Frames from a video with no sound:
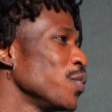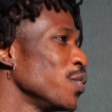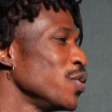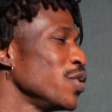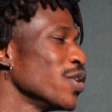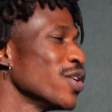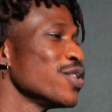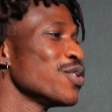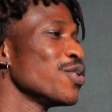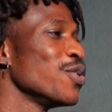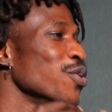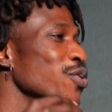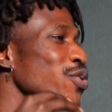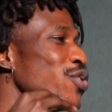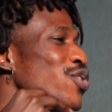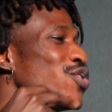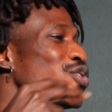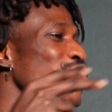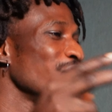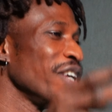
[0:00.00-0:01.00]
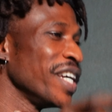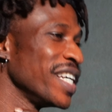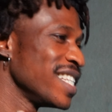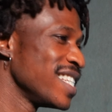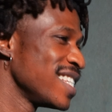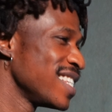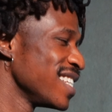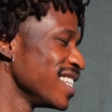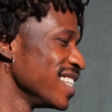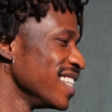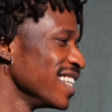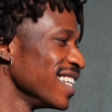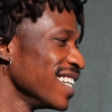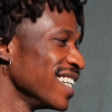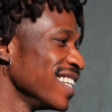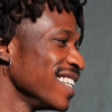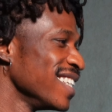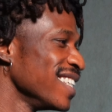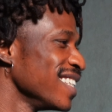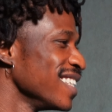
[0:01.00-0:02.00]
will just go straight to
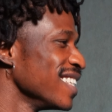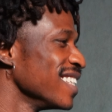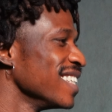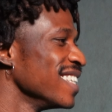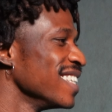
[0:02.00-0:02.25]
the